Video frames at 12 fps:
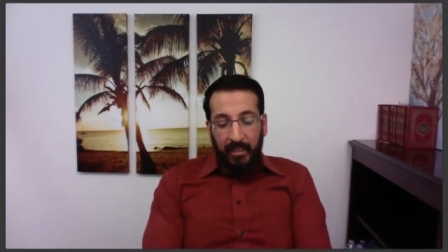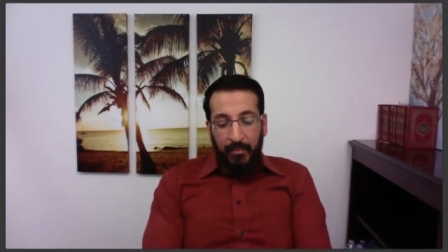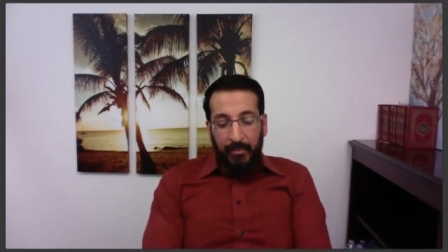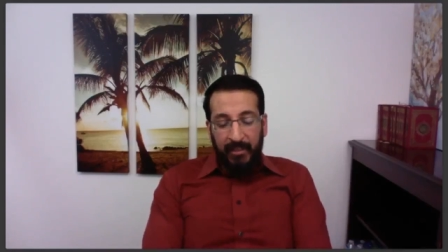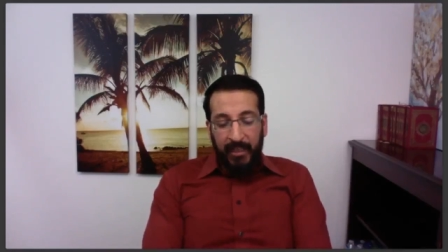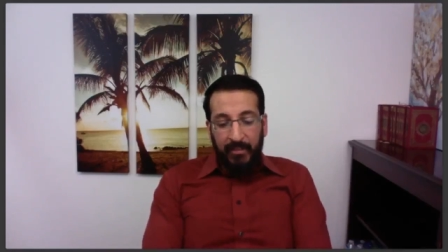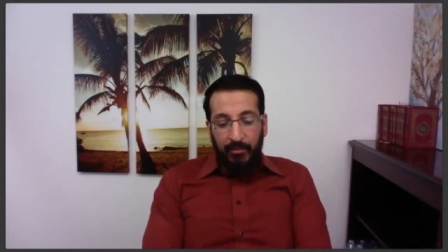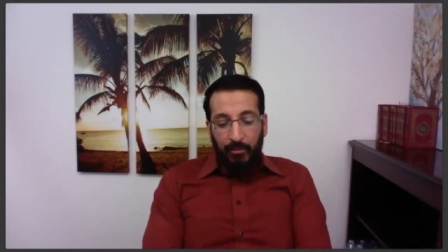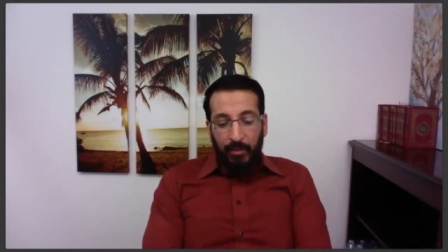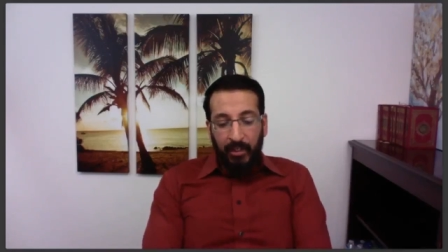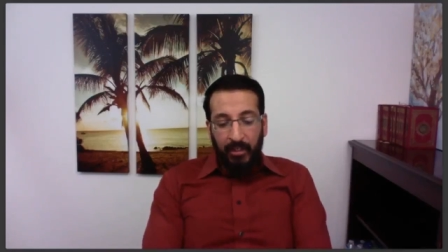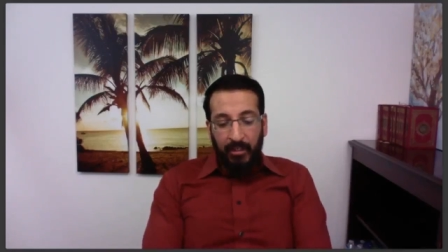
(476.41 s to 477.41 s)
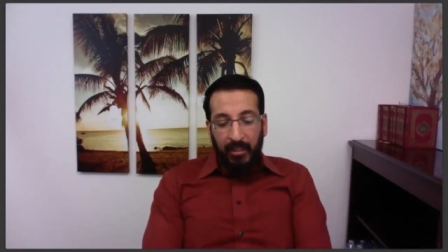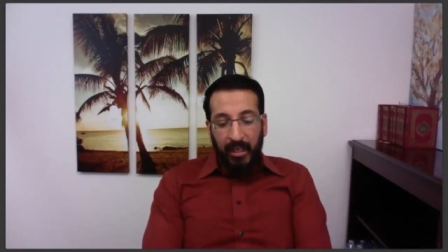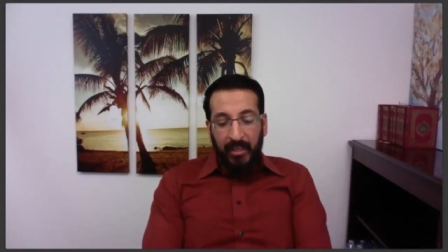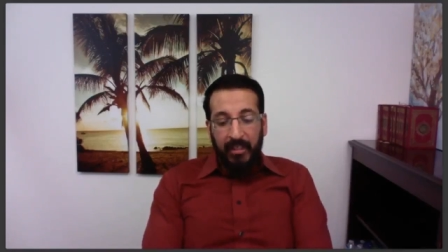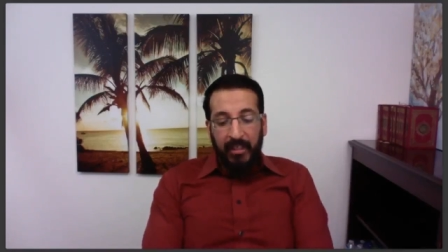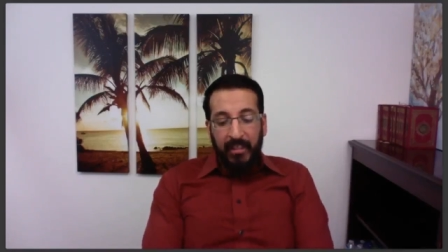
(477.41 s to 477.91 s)
line of work a
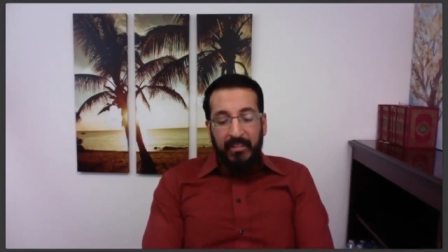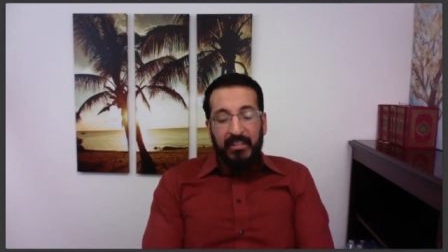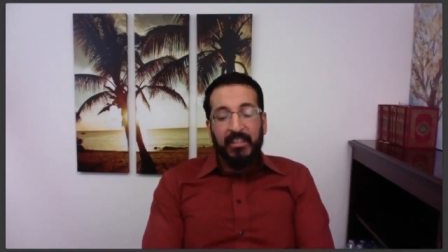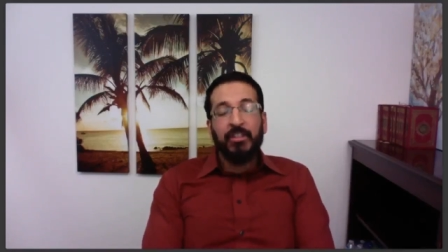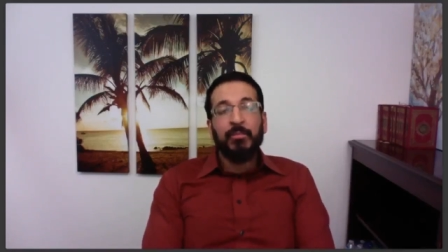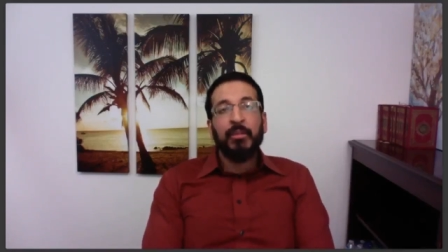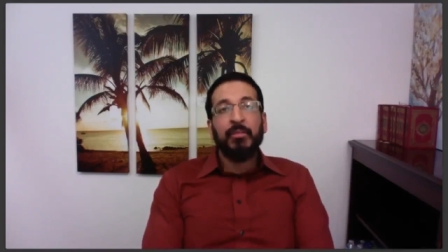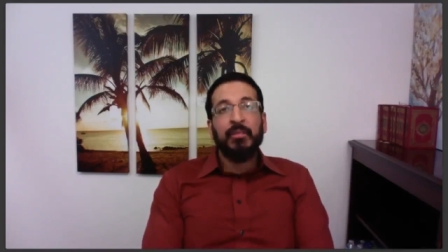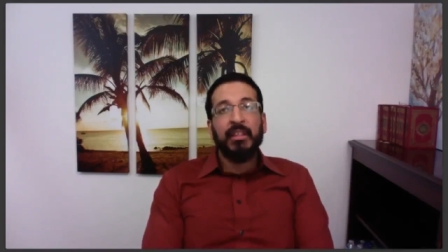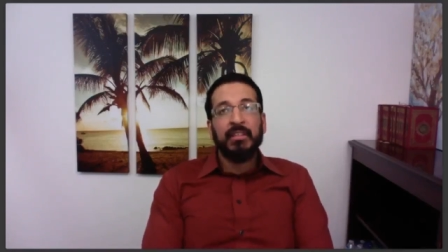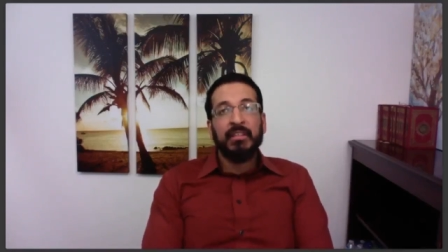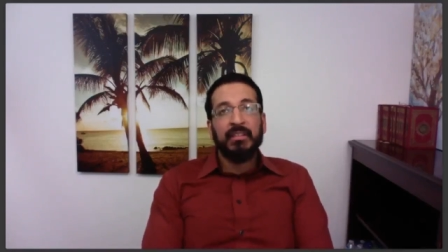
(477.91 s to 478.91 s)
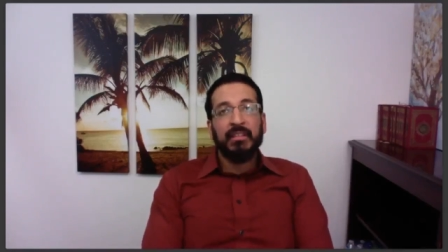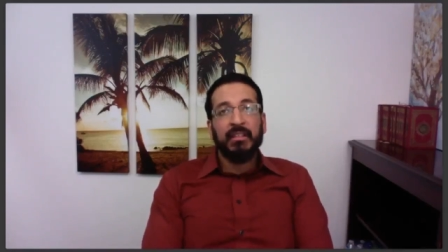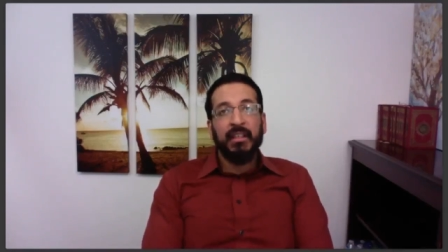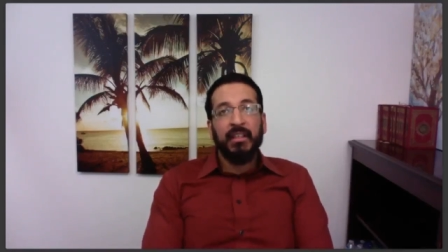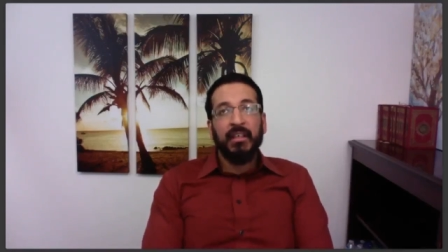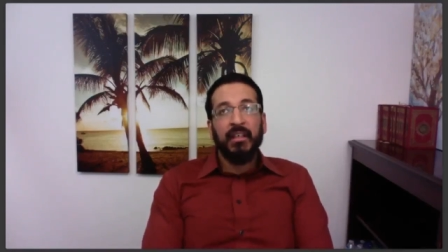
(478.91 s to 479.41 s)
lot, is that human beings,
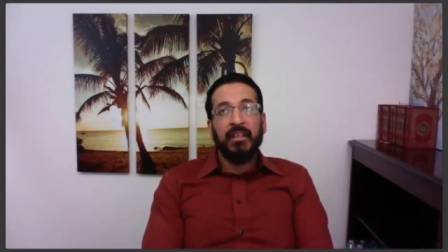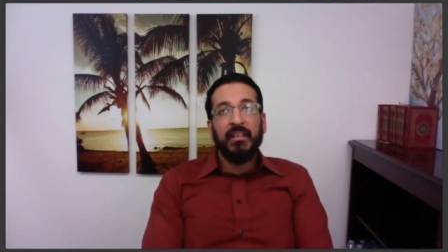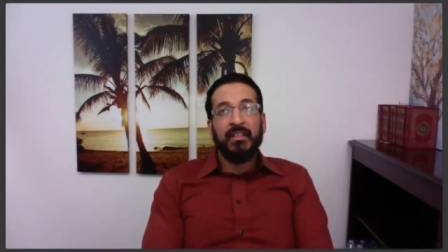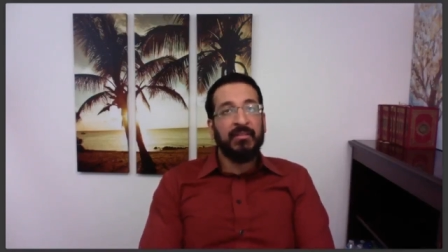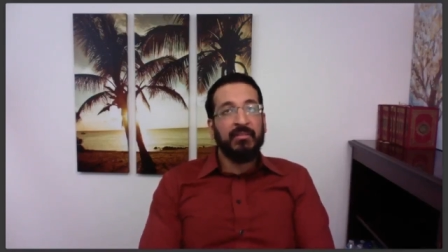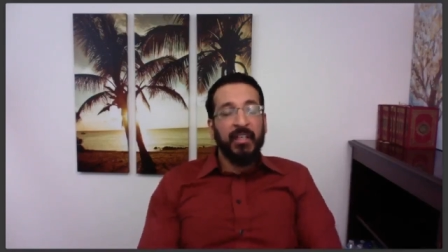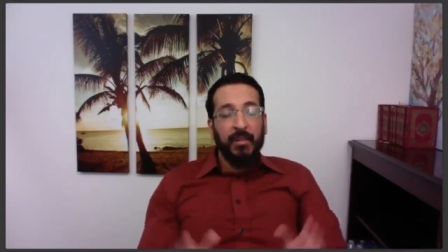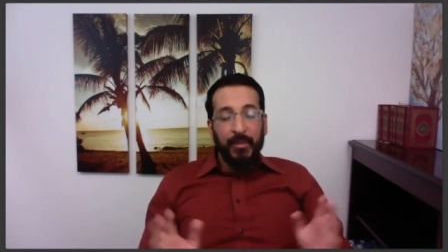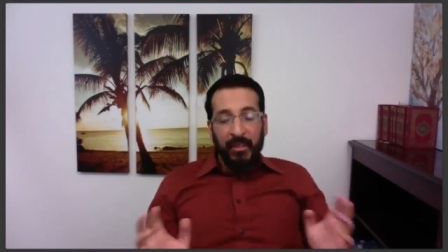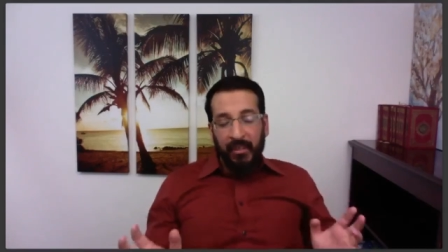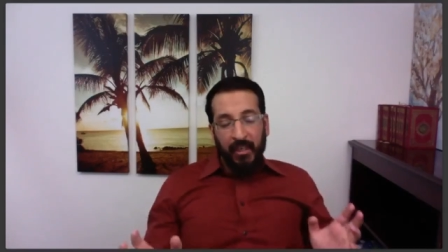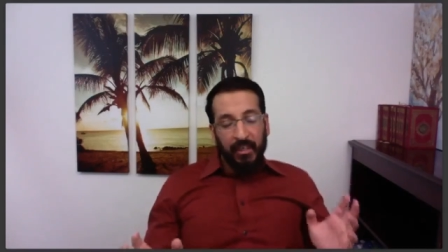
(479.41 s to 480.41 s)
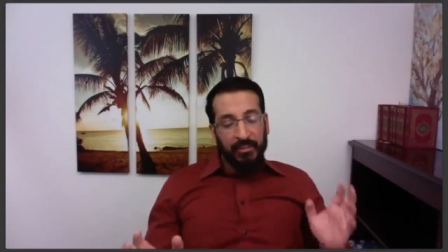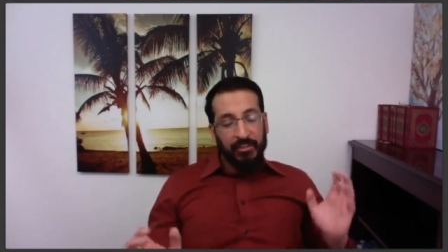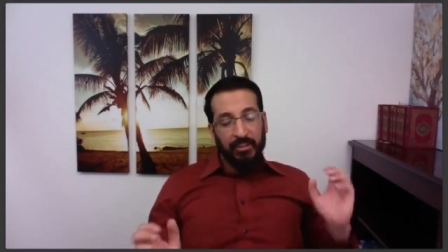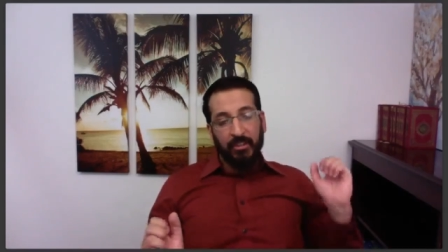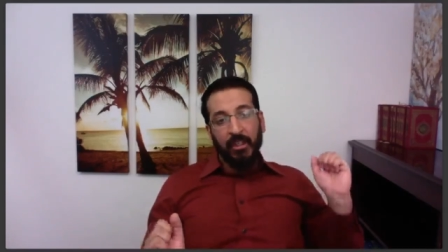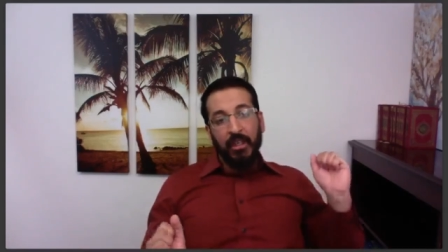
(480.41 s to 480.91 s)
it's very paradoxical.